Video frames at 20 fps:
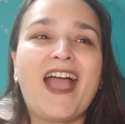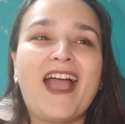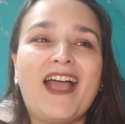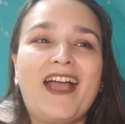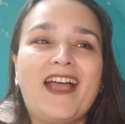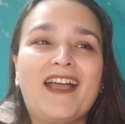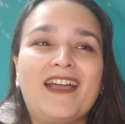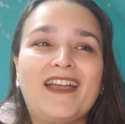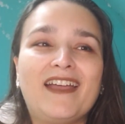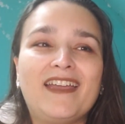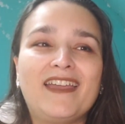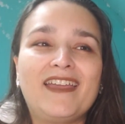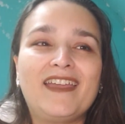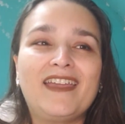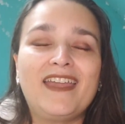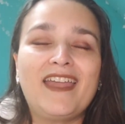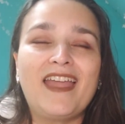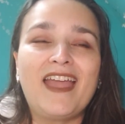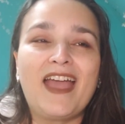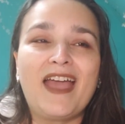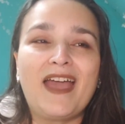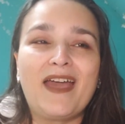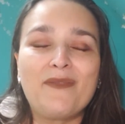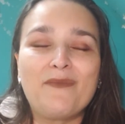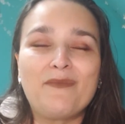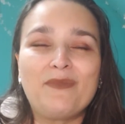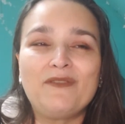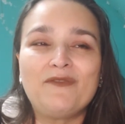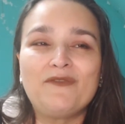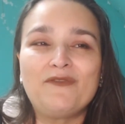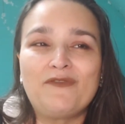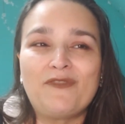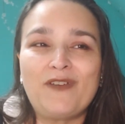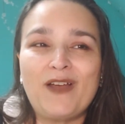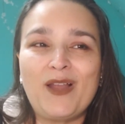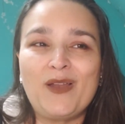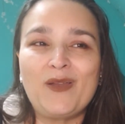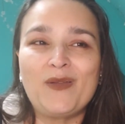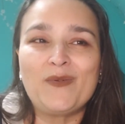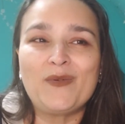I have been
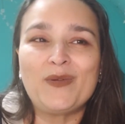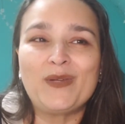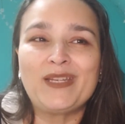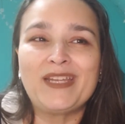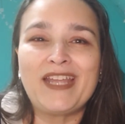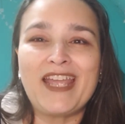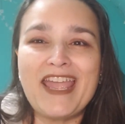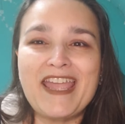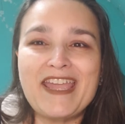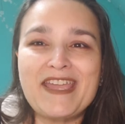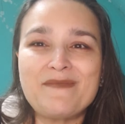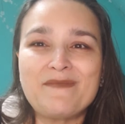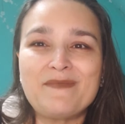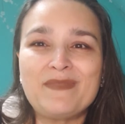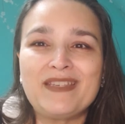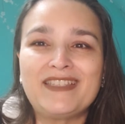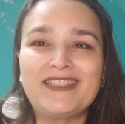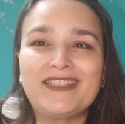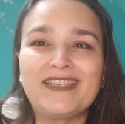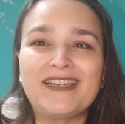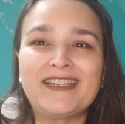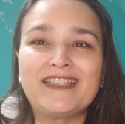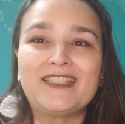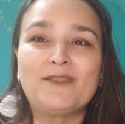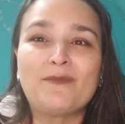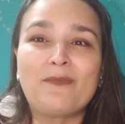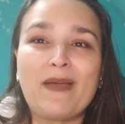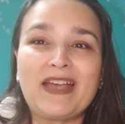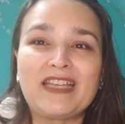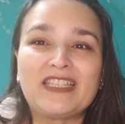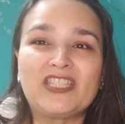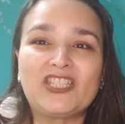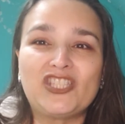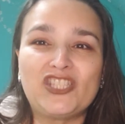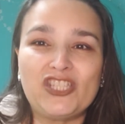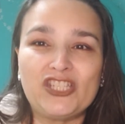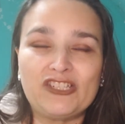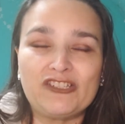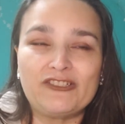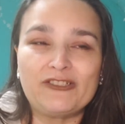following Amy since past
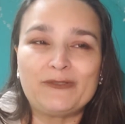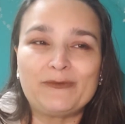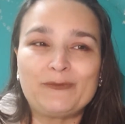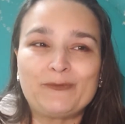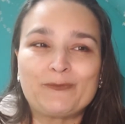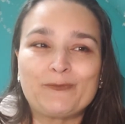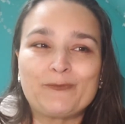year.